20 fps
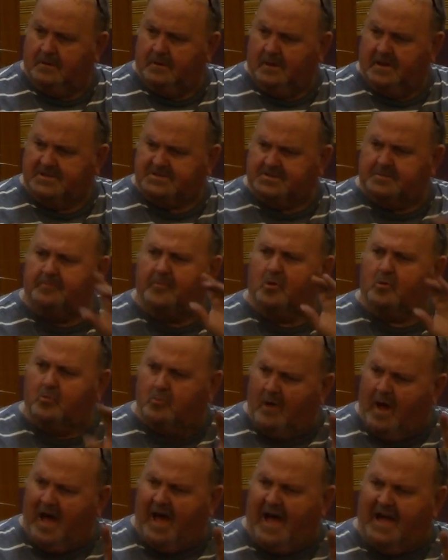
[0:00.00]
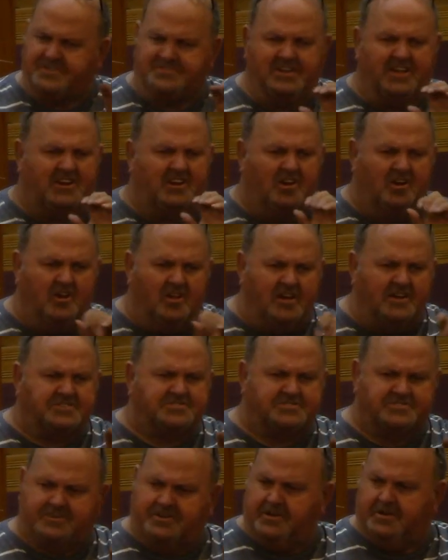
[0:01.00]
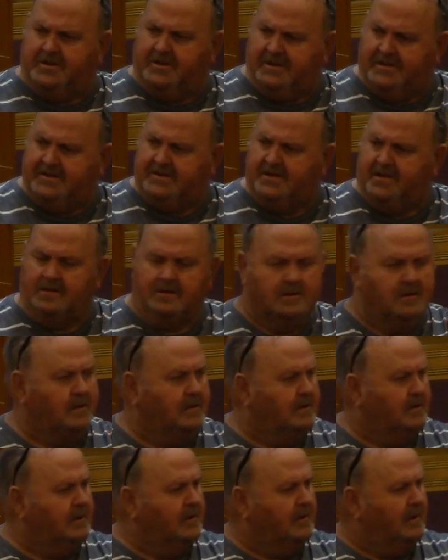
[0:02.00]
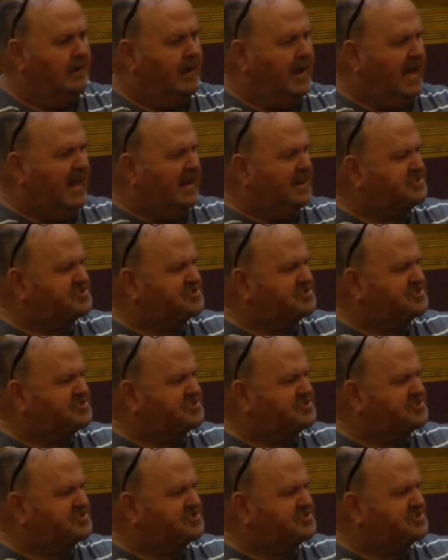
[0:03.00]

It's a mirage. It looks good and it